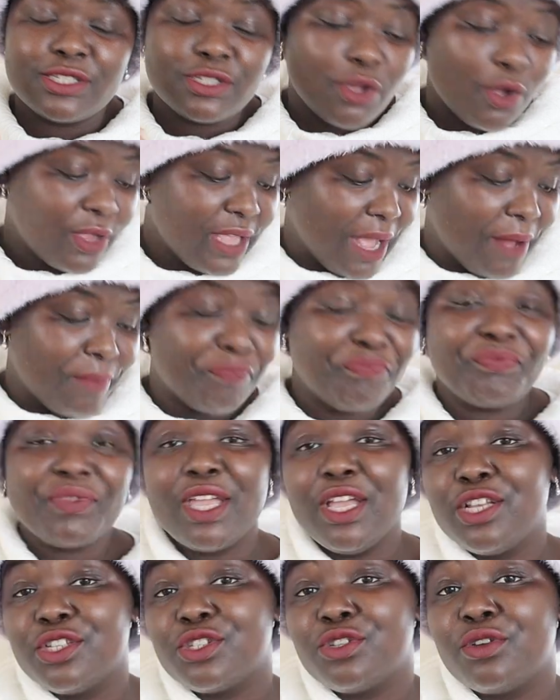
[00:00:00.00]
So yeah,
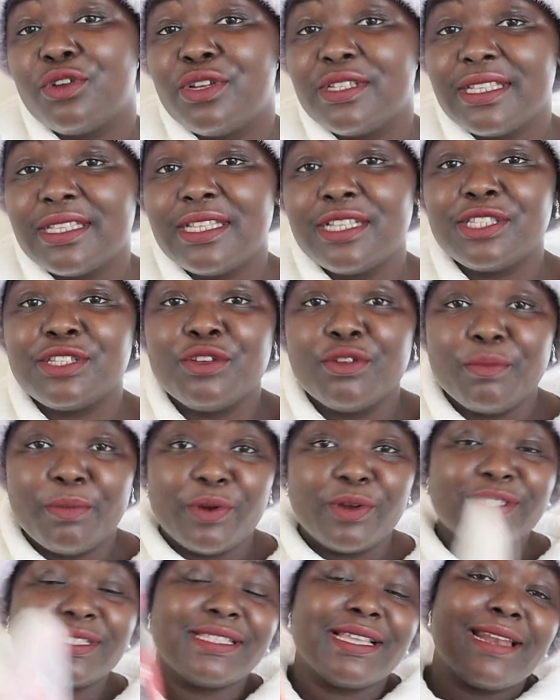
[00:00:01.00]
so those are the two
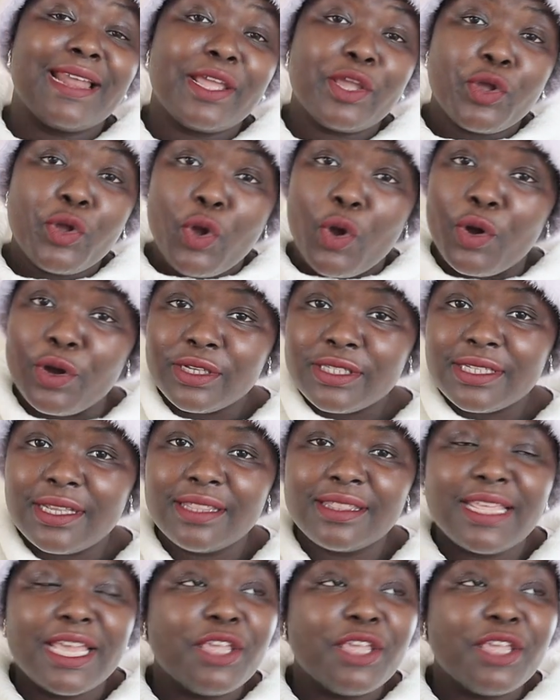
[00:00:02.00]
books that I got.